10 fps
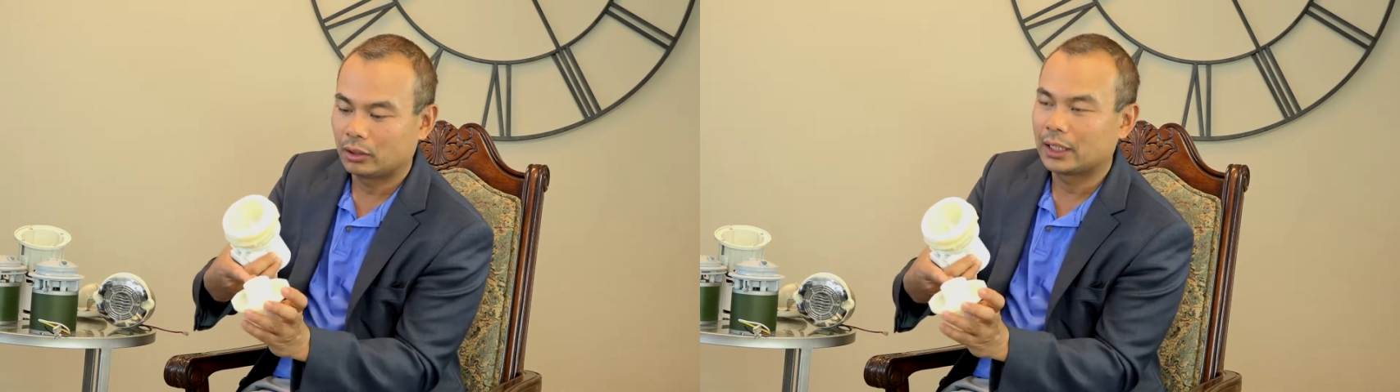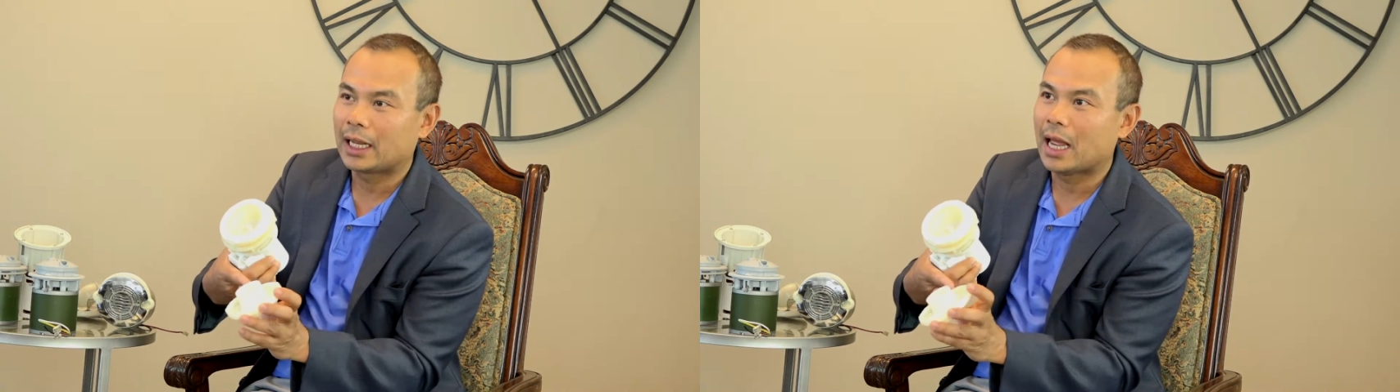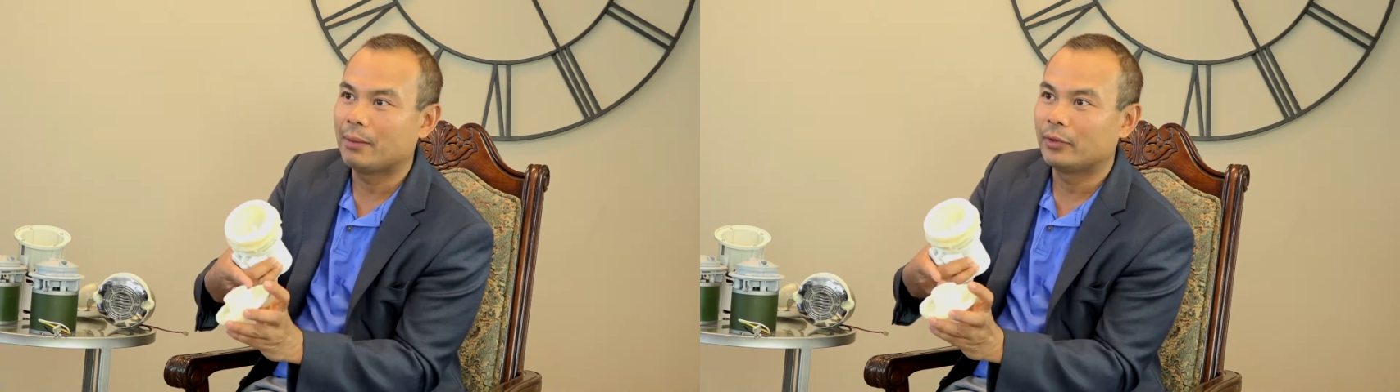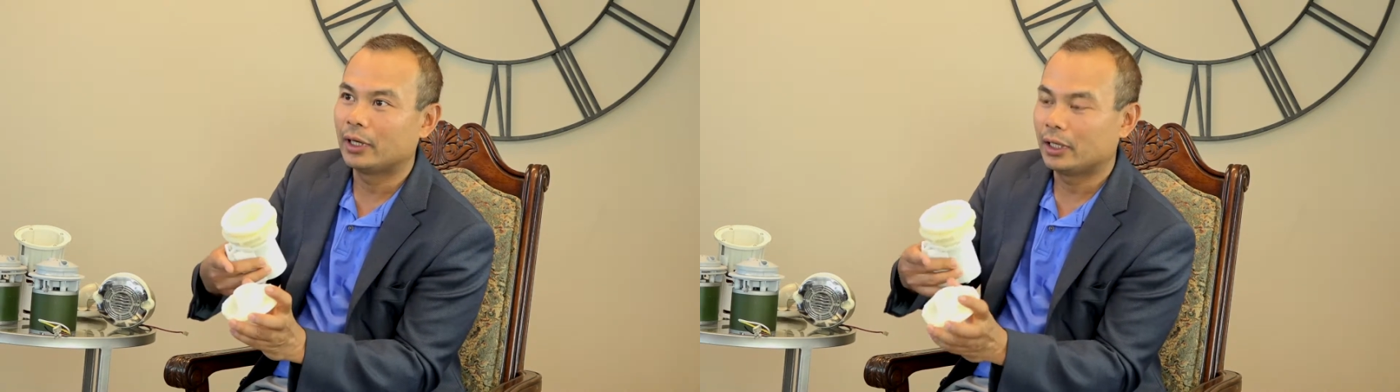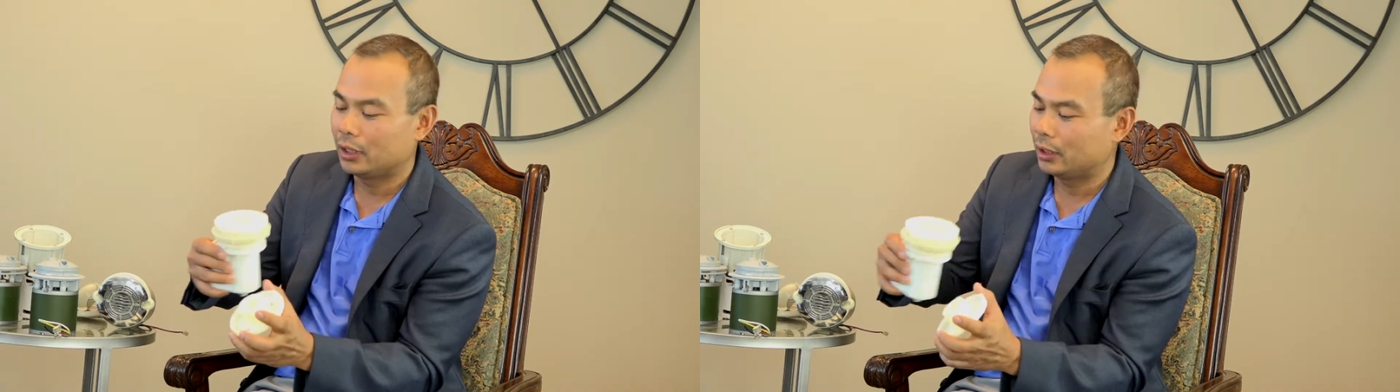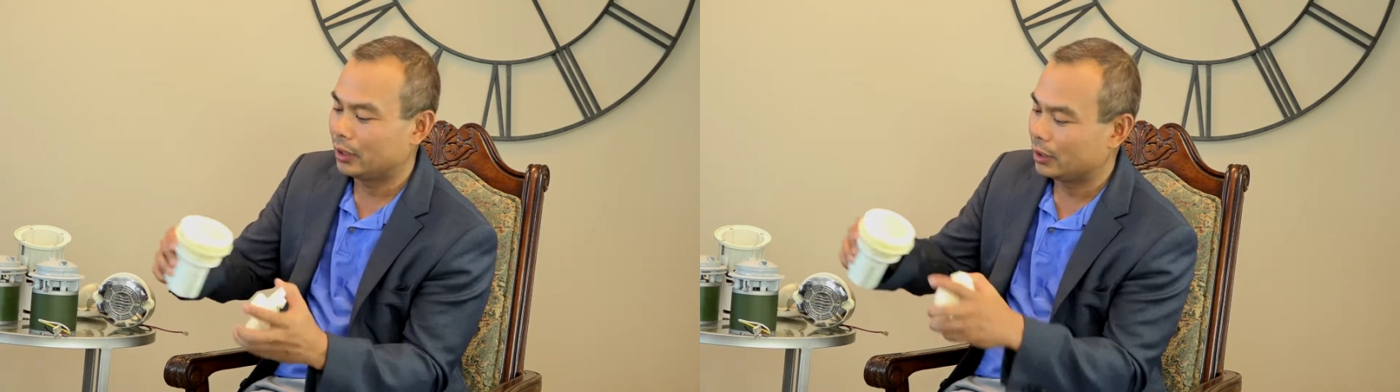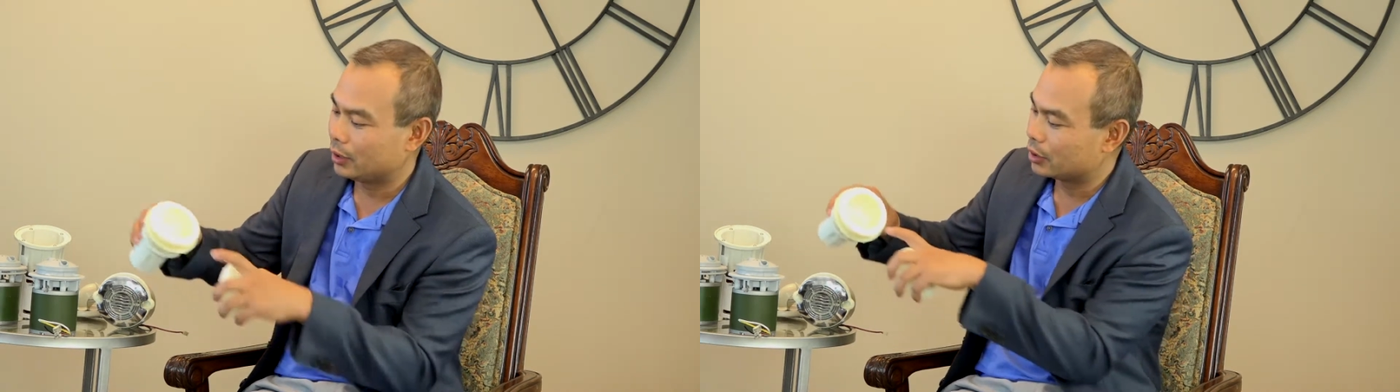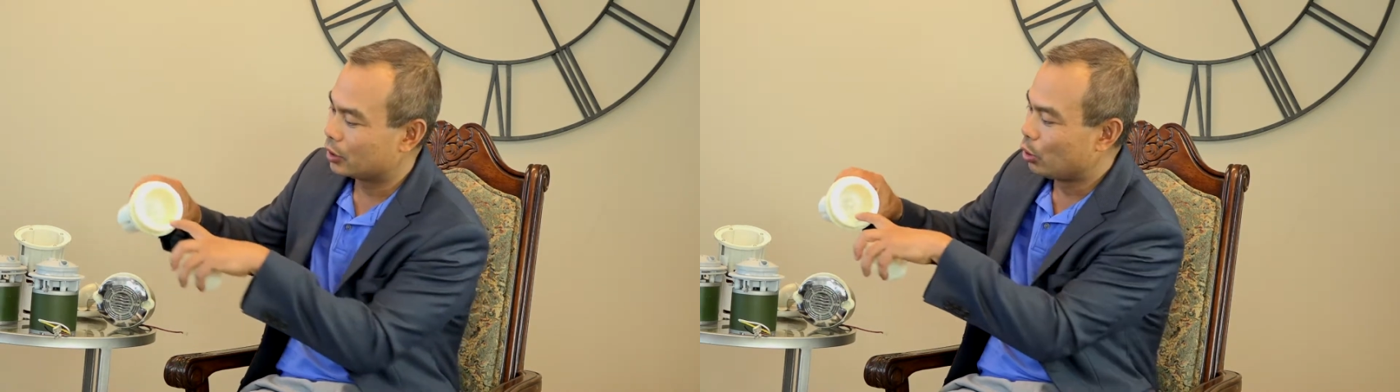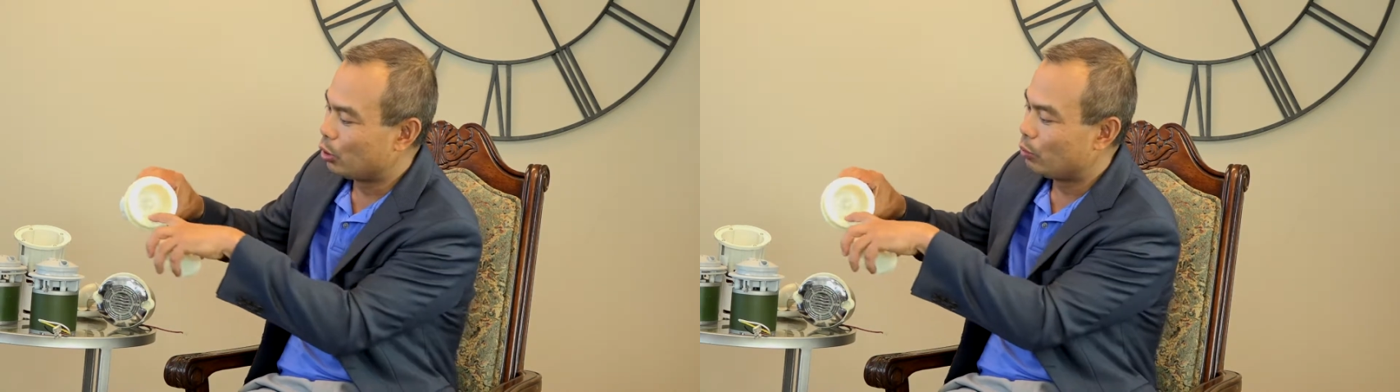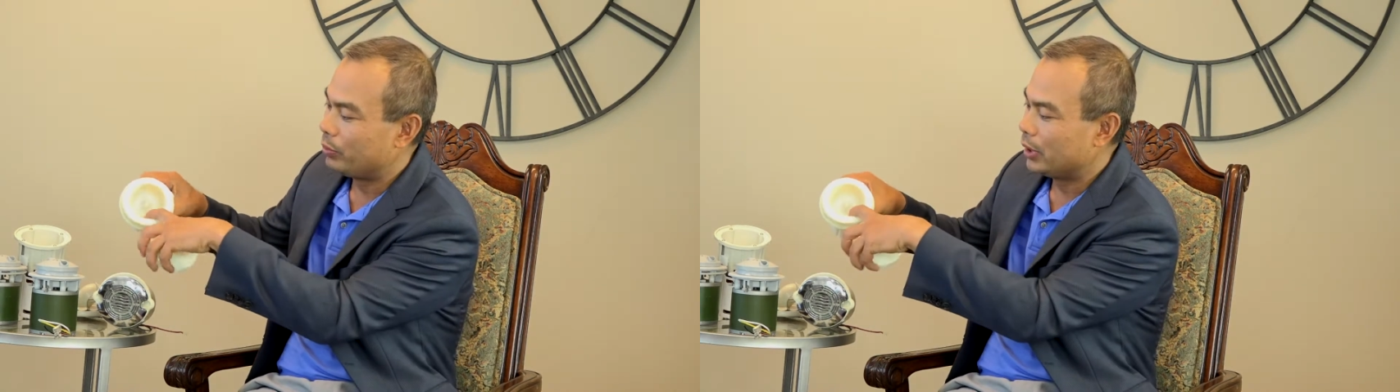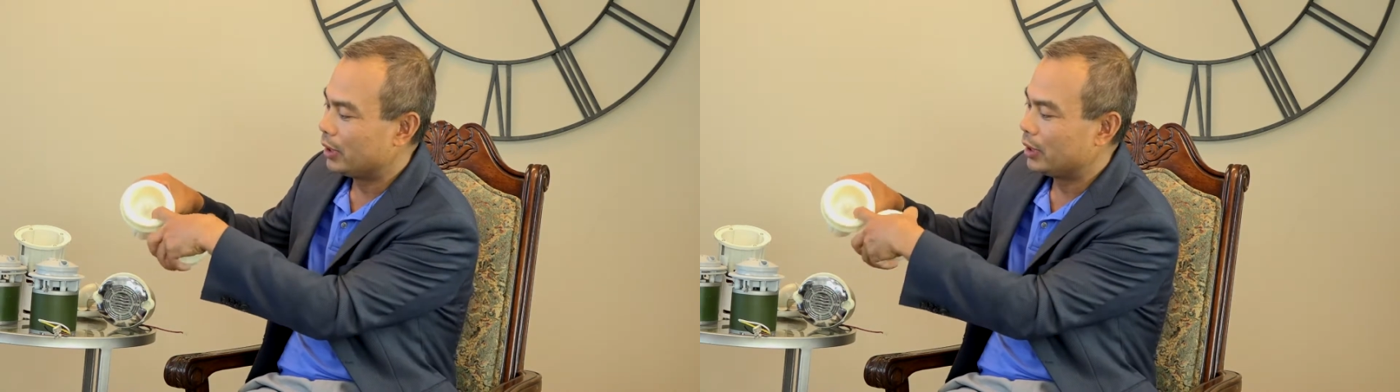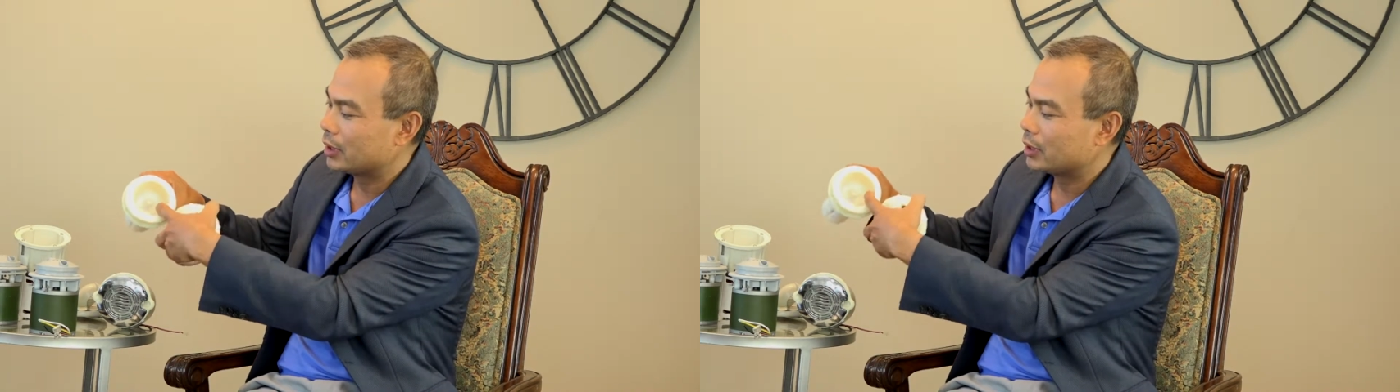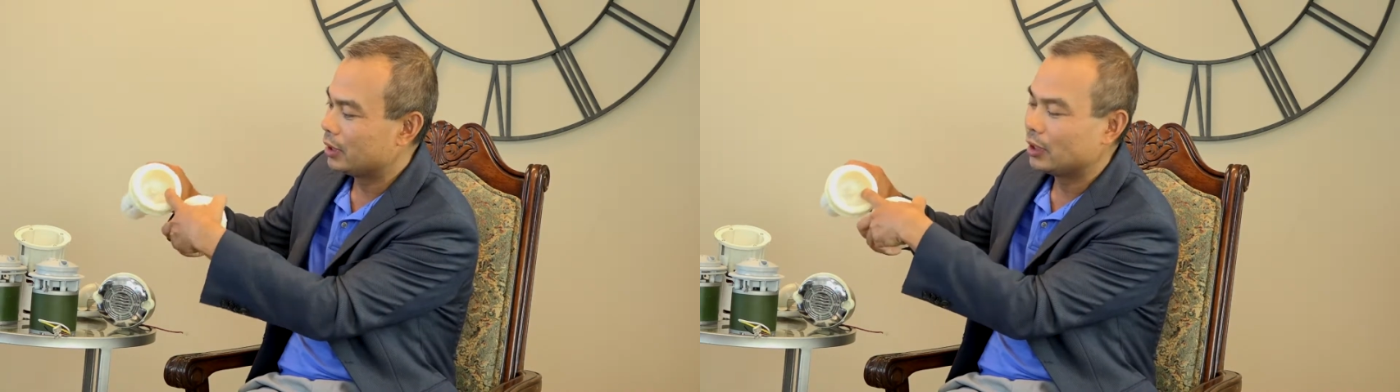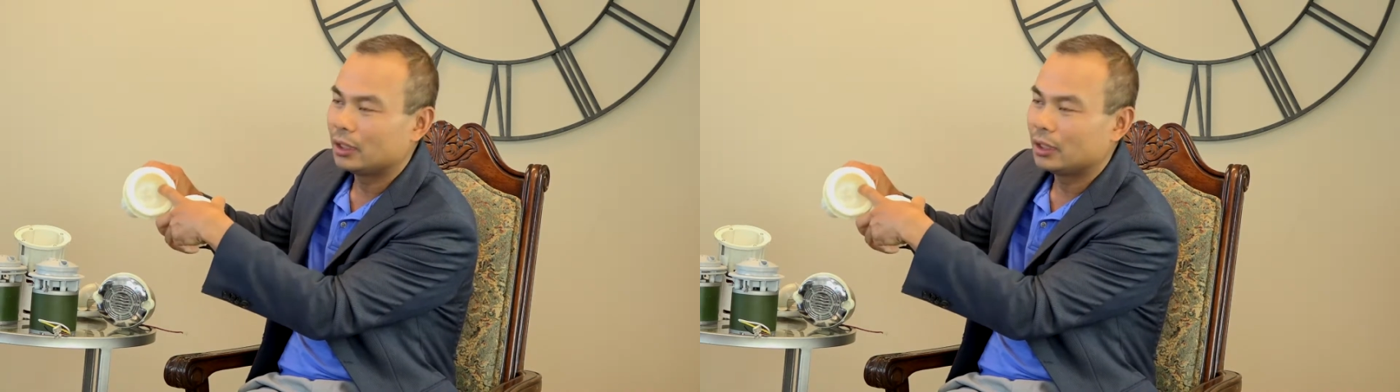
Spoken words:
on the cap right here and the slope in this